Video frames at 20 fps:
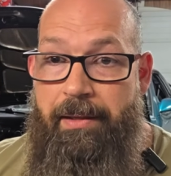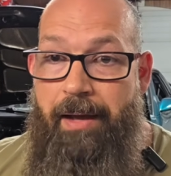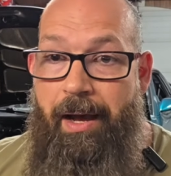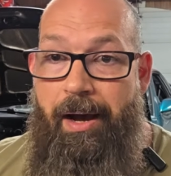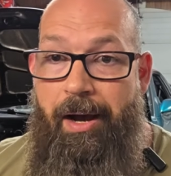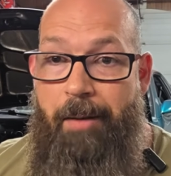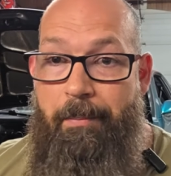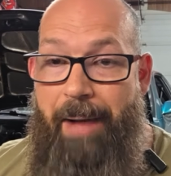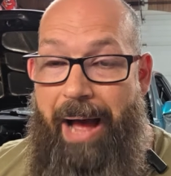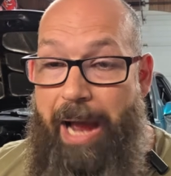
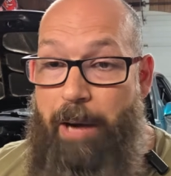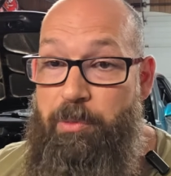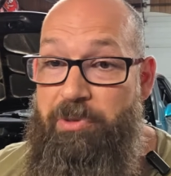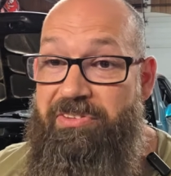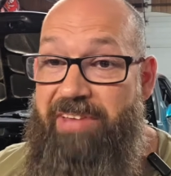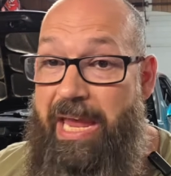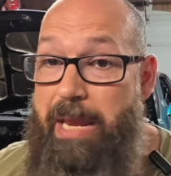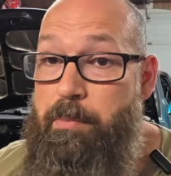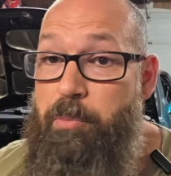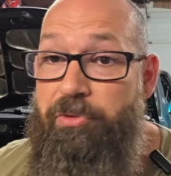I
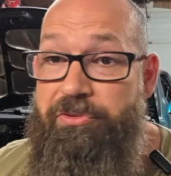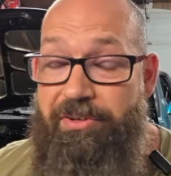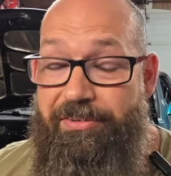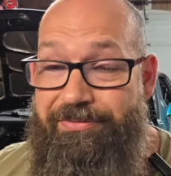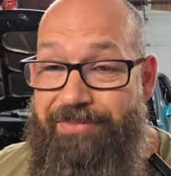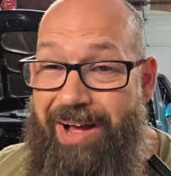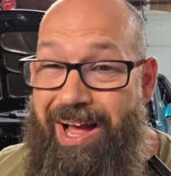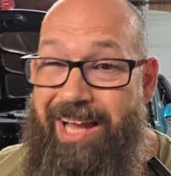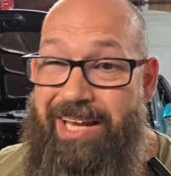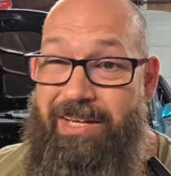was able to
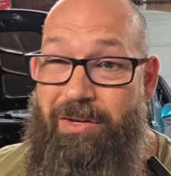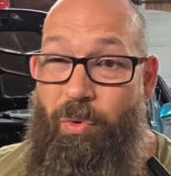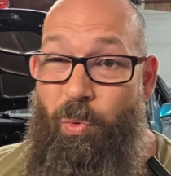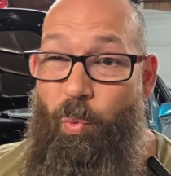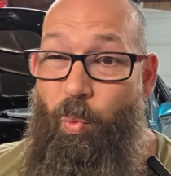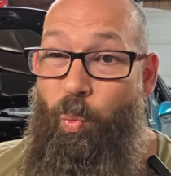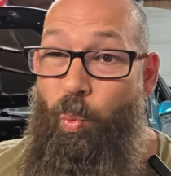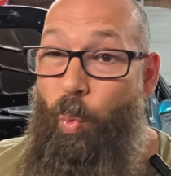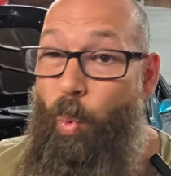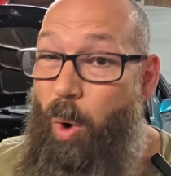find
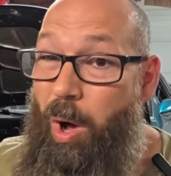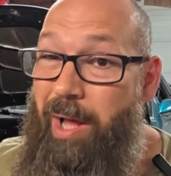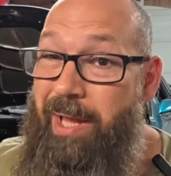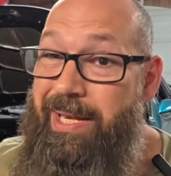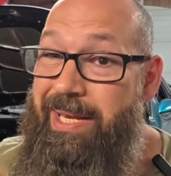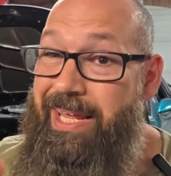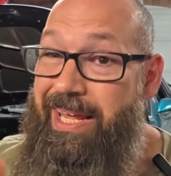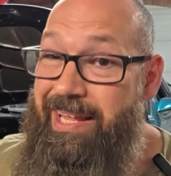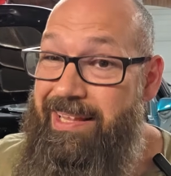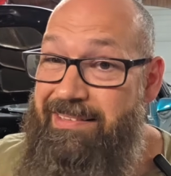
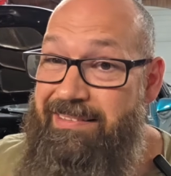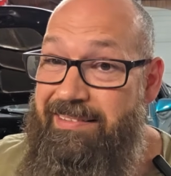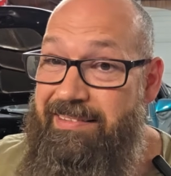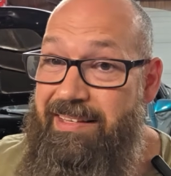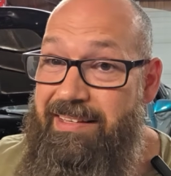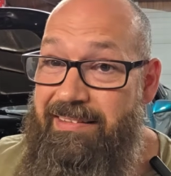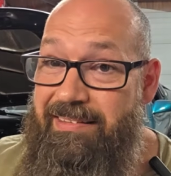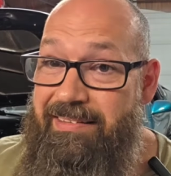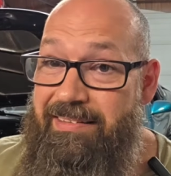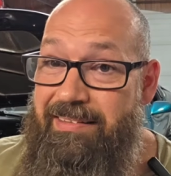one
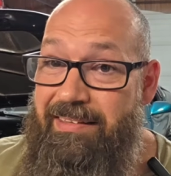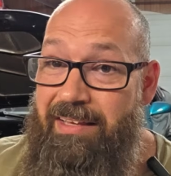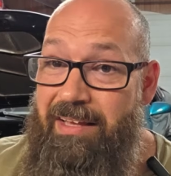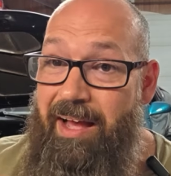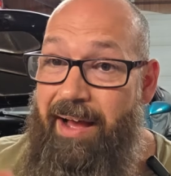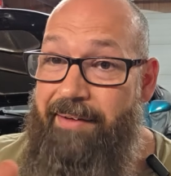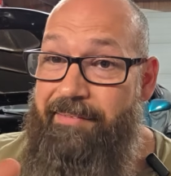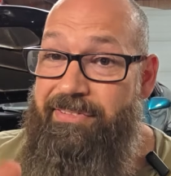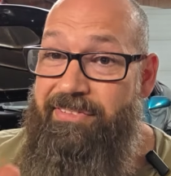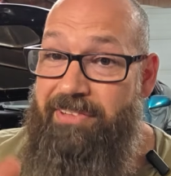instance
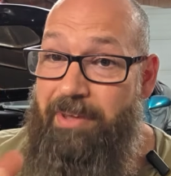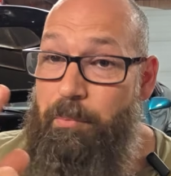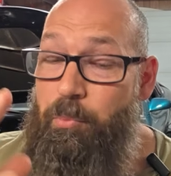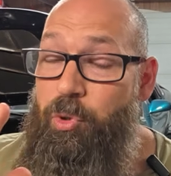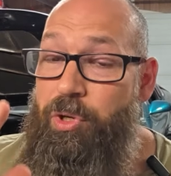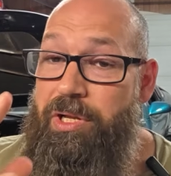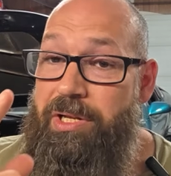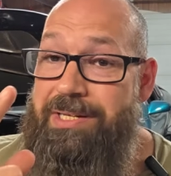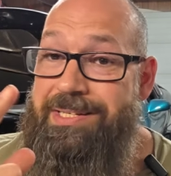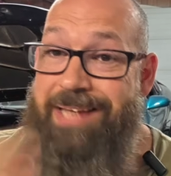of
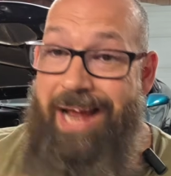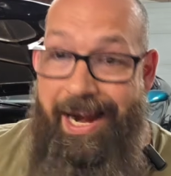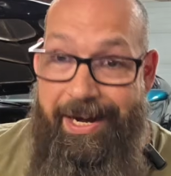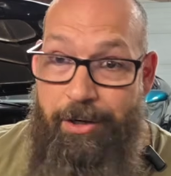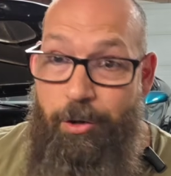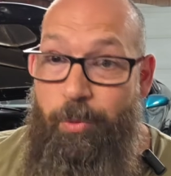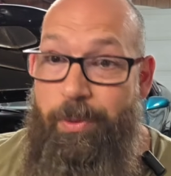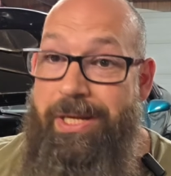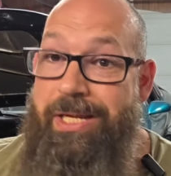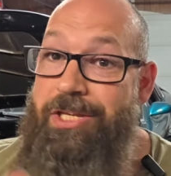someone
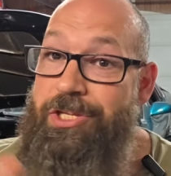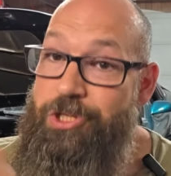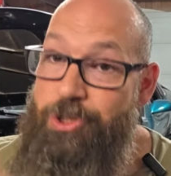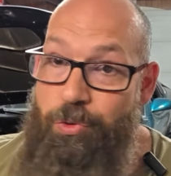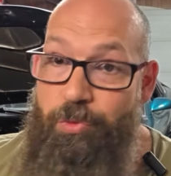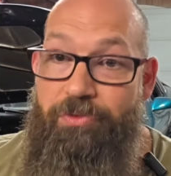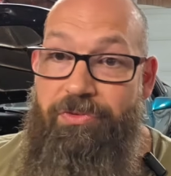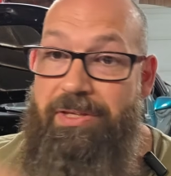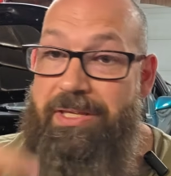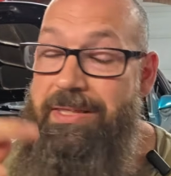dynoing
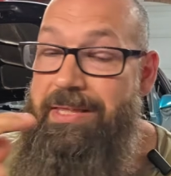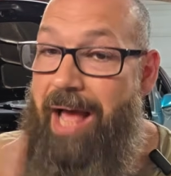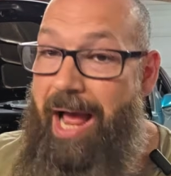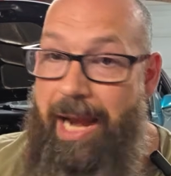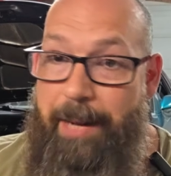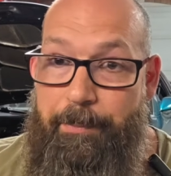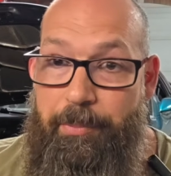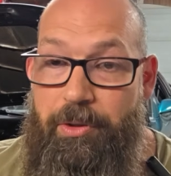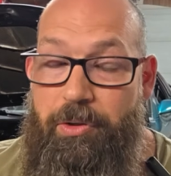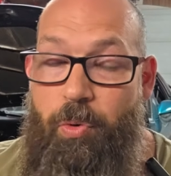using the
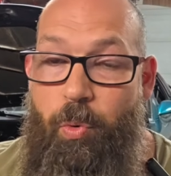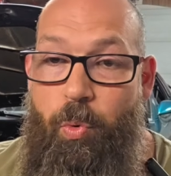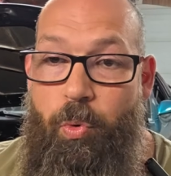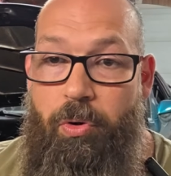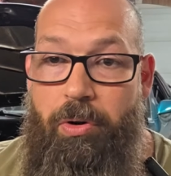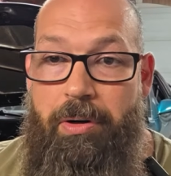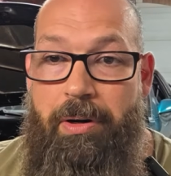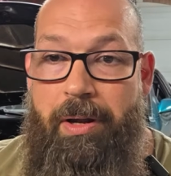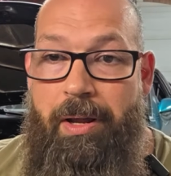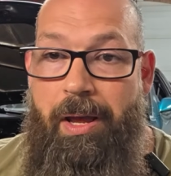
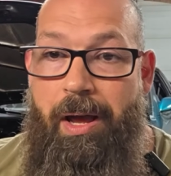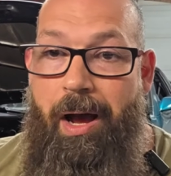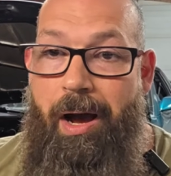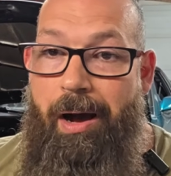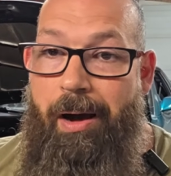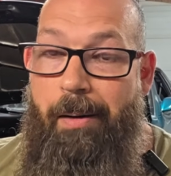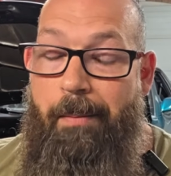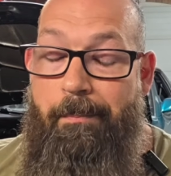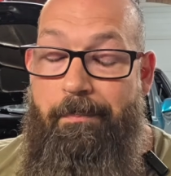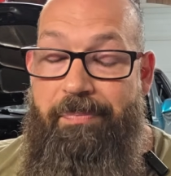Hypercore.
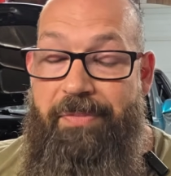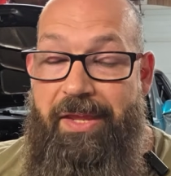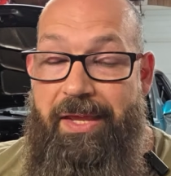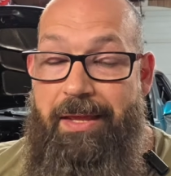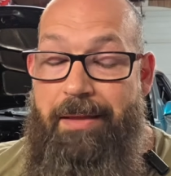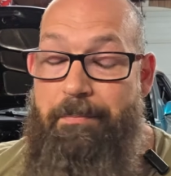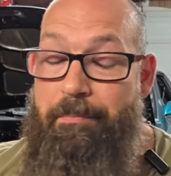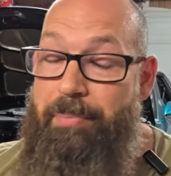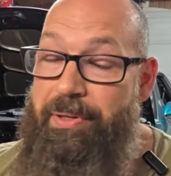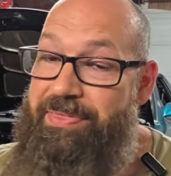
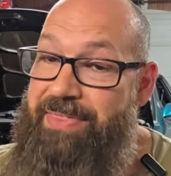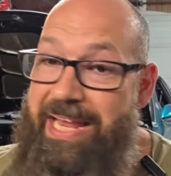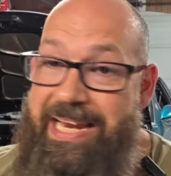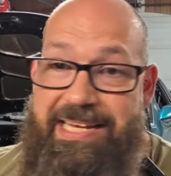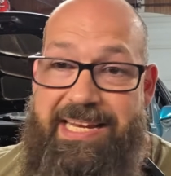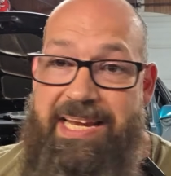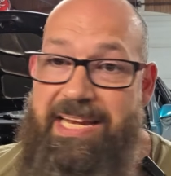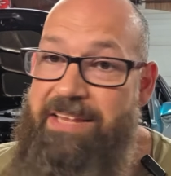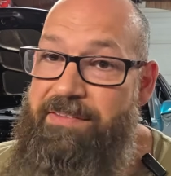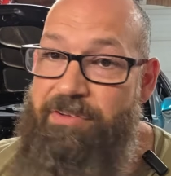but they
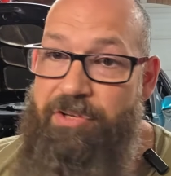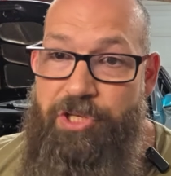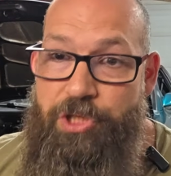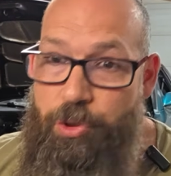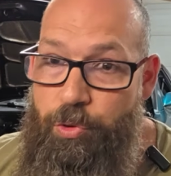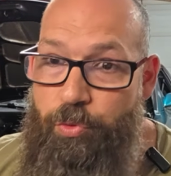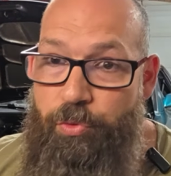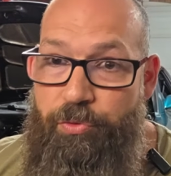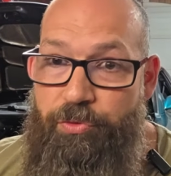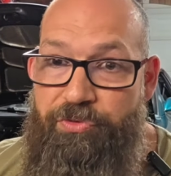didn't even
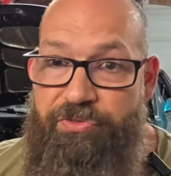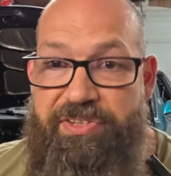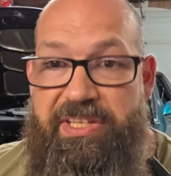use